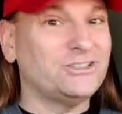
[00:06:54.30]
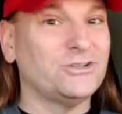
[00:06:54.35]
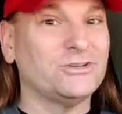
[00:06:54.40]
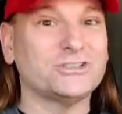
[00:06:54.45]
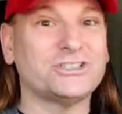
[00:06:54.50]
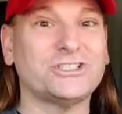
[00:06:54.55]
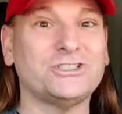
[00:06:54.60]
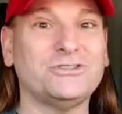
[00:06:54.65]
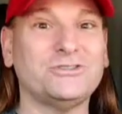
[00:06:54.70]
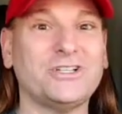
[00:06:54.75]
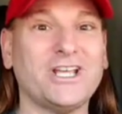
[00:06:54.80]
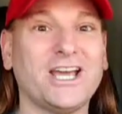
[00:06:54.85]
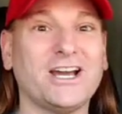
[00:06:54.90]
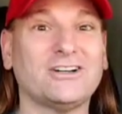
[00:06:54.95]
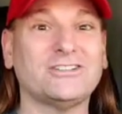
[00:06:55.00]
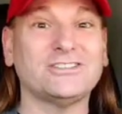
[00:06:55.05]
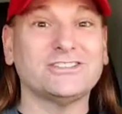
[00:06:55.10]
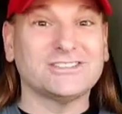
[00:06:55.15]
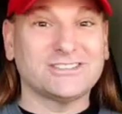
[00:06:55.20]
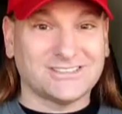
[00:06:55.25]
you know what to do
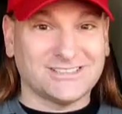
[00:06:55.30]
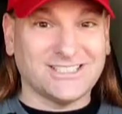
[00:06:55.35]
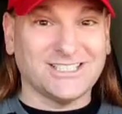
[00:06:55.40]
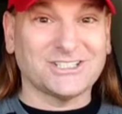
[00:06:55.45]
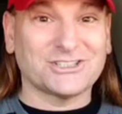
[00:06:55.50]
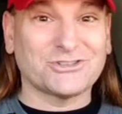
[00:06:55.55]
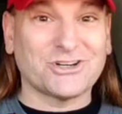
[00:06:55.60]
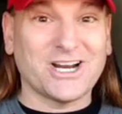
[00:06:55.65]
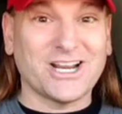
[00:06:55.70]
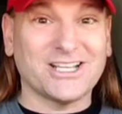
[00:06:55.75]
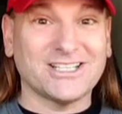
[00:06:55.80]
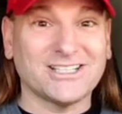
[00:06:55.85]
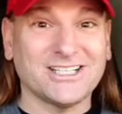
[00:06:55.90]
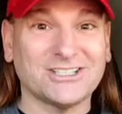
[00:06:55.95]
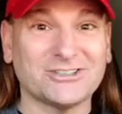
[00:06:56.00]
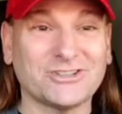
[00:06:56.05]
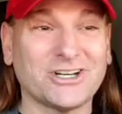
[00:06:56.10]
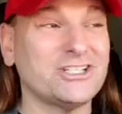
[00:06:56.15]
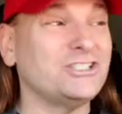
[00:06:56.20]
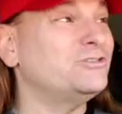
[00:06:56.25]
now. That's right.
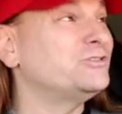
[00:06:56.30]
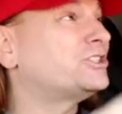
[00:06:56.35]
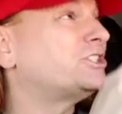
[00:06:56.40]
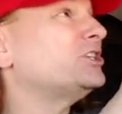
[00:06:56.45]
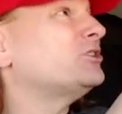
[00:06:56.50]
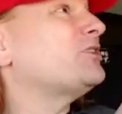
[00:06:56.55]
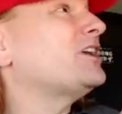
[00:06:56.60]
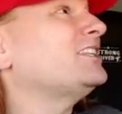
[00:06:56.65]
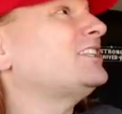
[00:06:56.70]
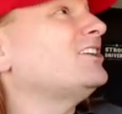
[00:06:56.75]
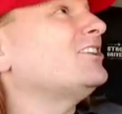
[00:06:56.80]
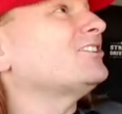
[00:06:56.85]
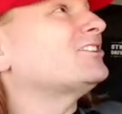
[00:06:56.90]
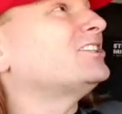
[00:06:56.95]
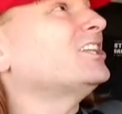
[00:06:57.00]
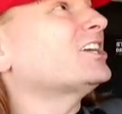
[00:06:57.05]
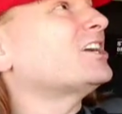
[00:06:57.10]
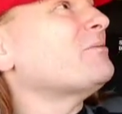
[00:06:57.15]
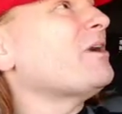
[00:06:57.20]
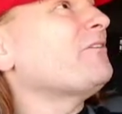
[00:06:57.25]
That's right. You see it right there. Click